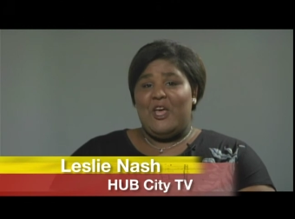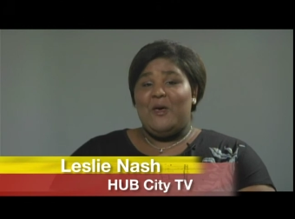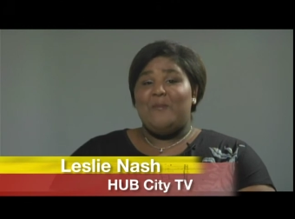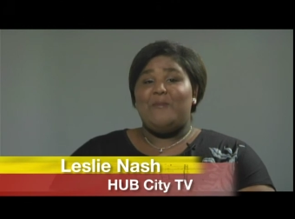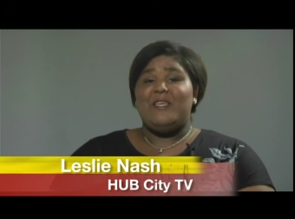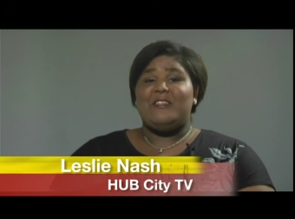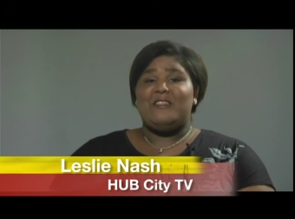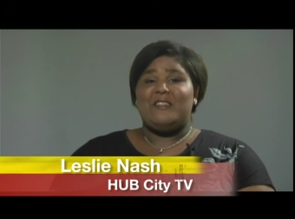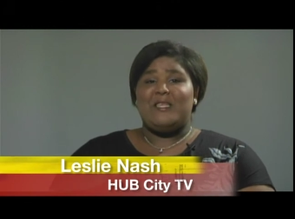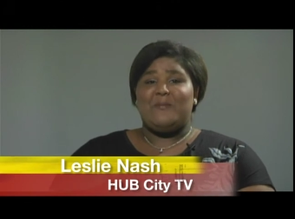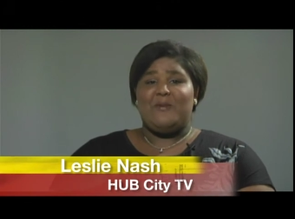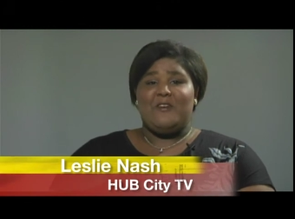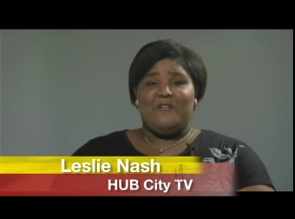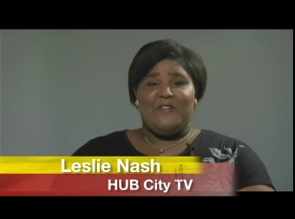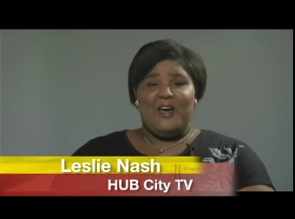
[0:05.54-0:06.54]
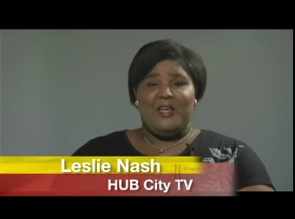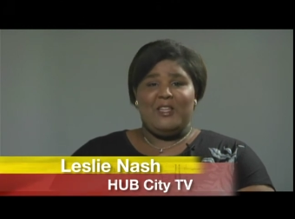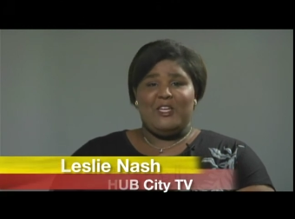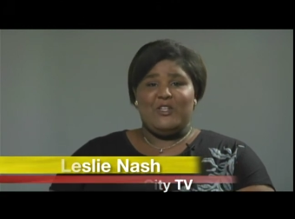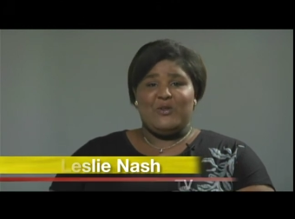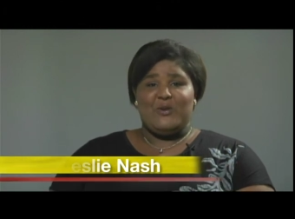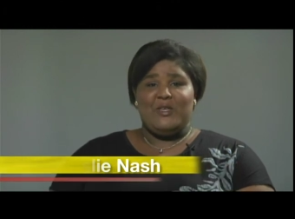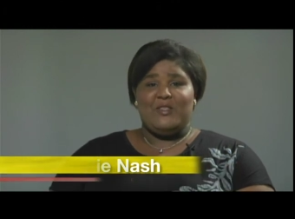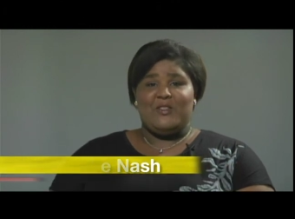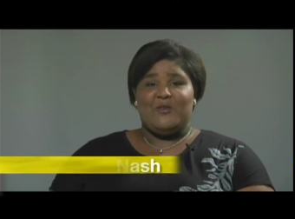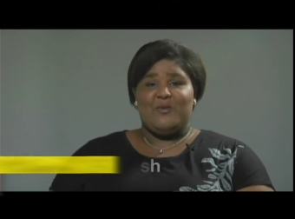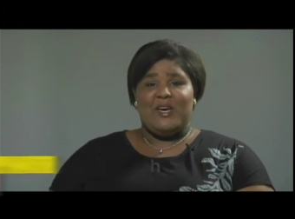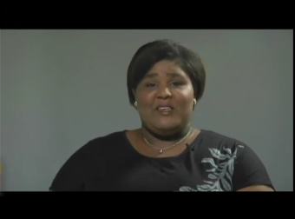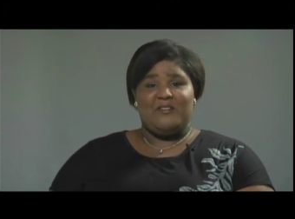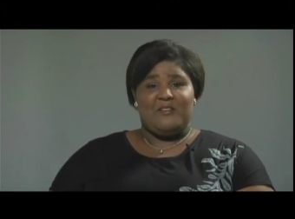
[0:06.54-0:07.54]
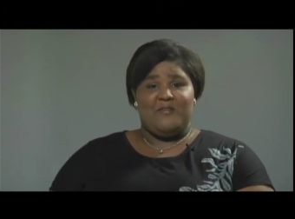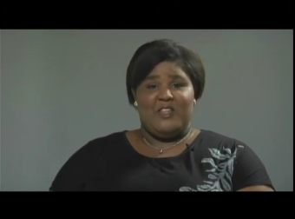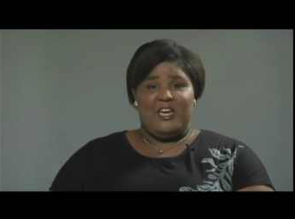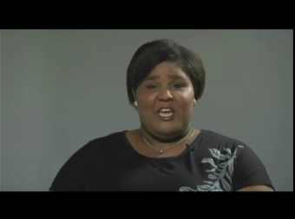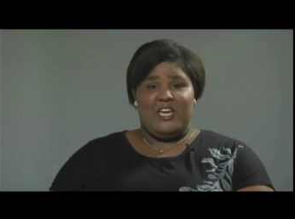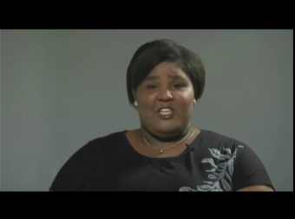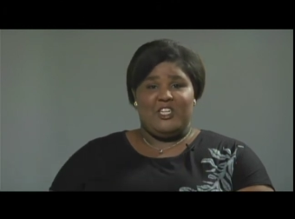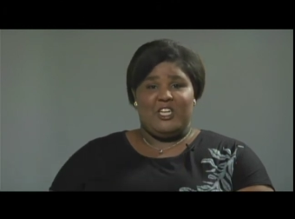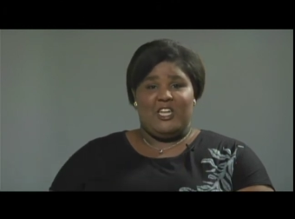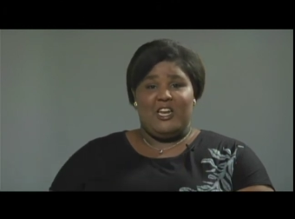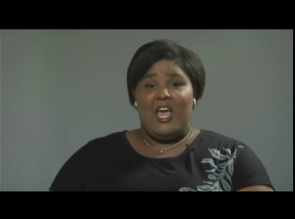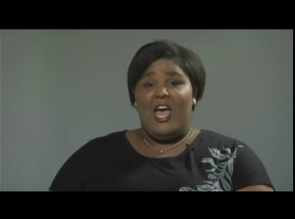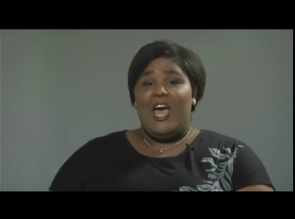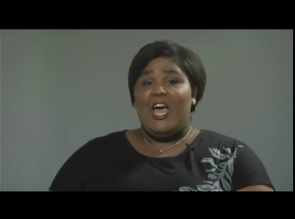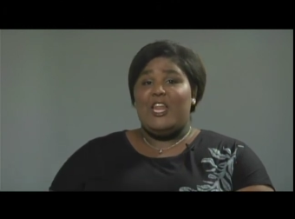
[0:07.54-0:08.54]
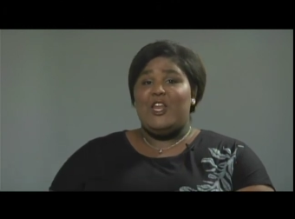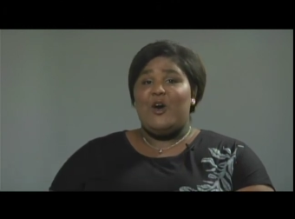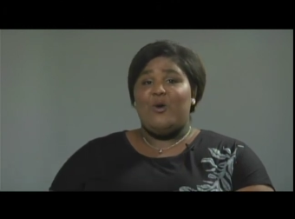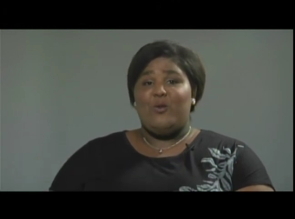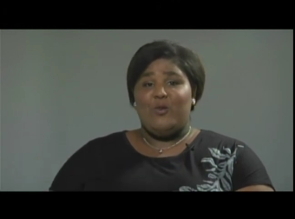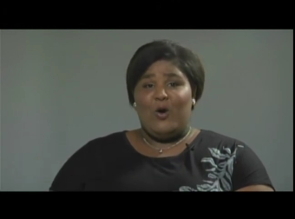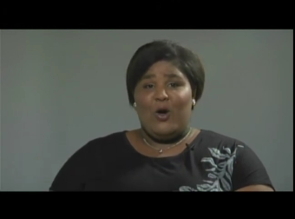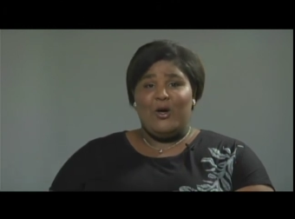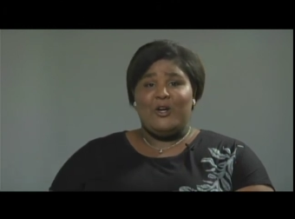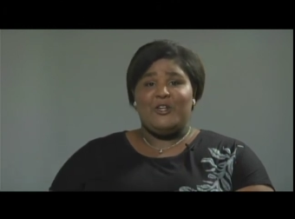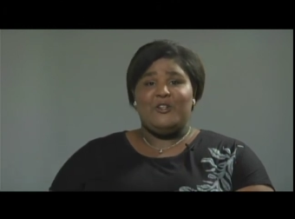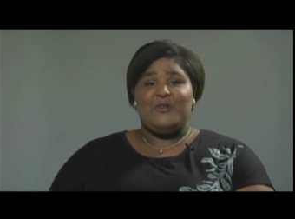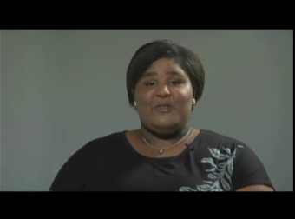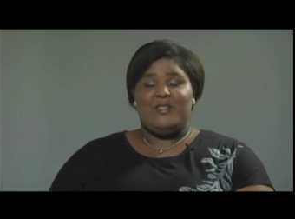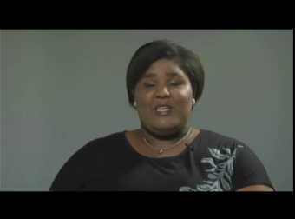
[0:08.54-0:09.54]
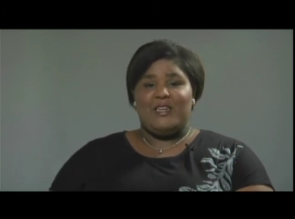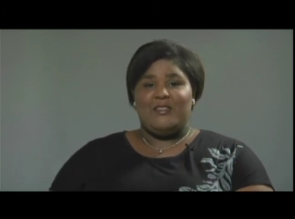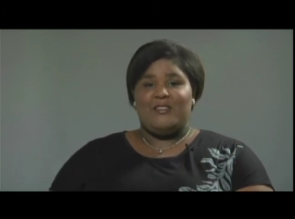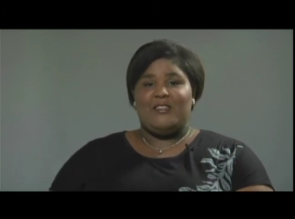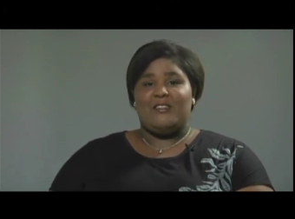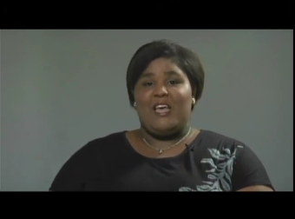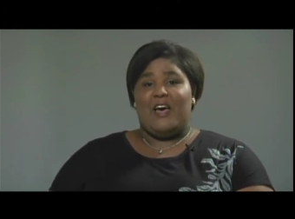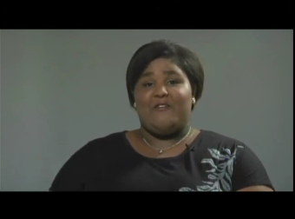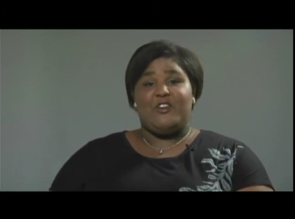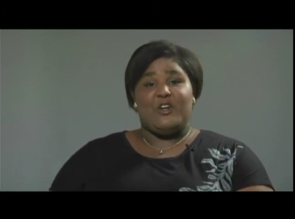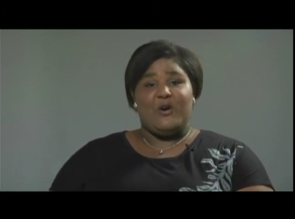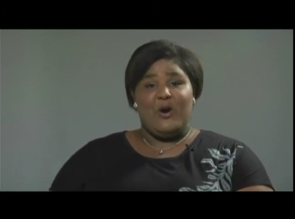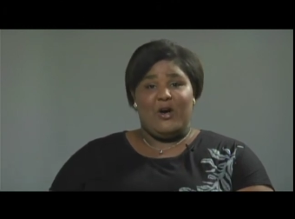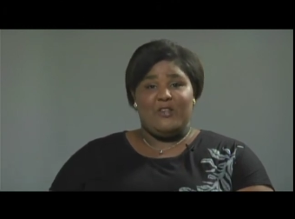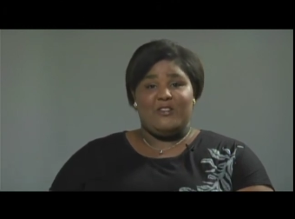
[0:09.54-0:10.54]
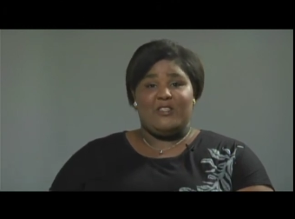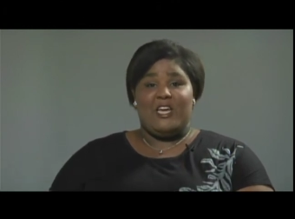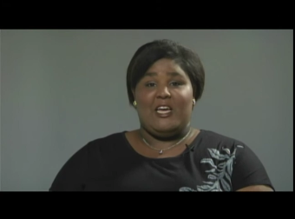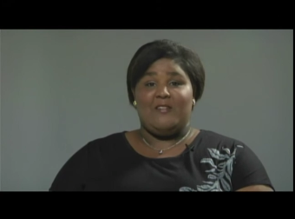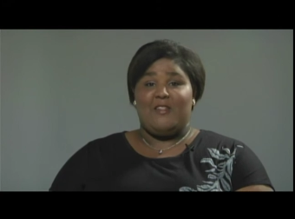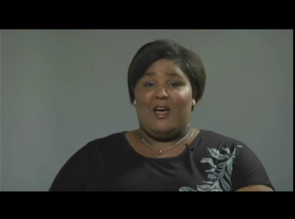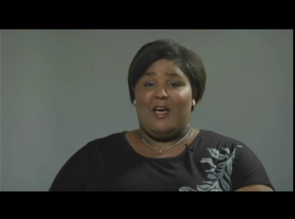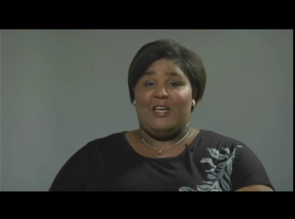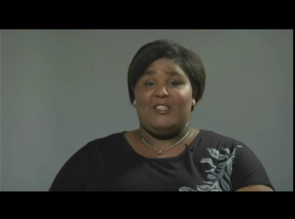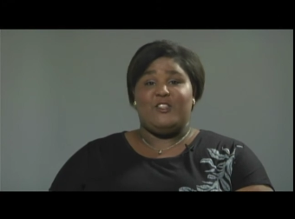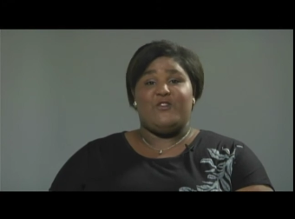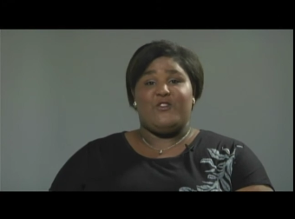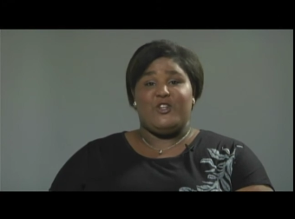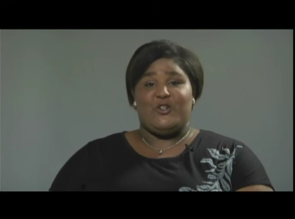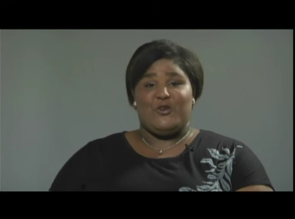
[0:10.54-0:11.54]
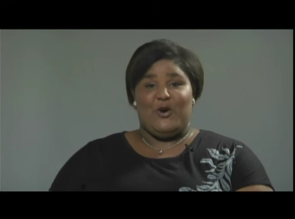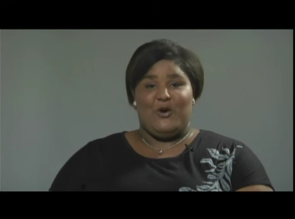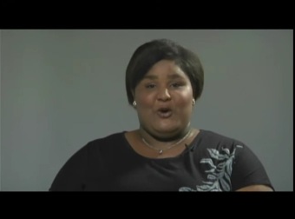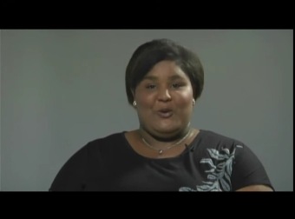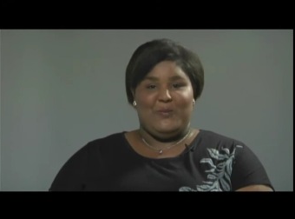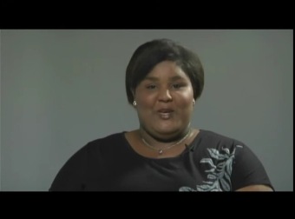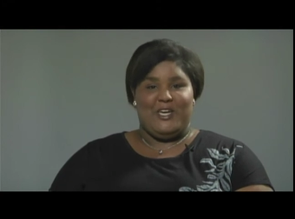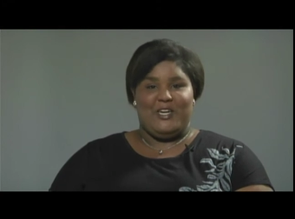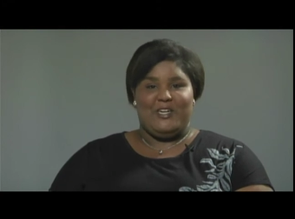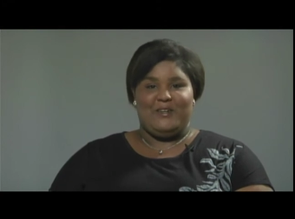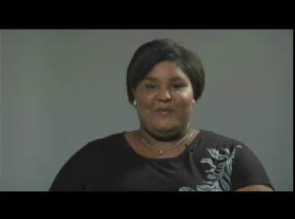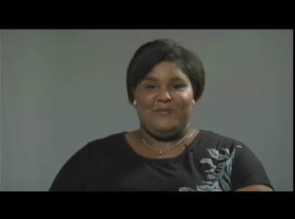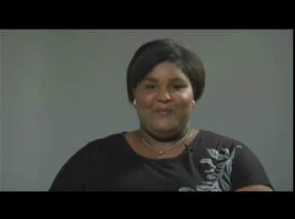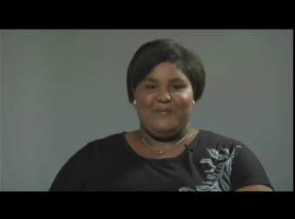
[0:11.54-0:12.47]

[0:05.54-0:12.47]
Mississippi finally joins the rest of the nation, and no longer do citizens have to cross state lines for stronger beer.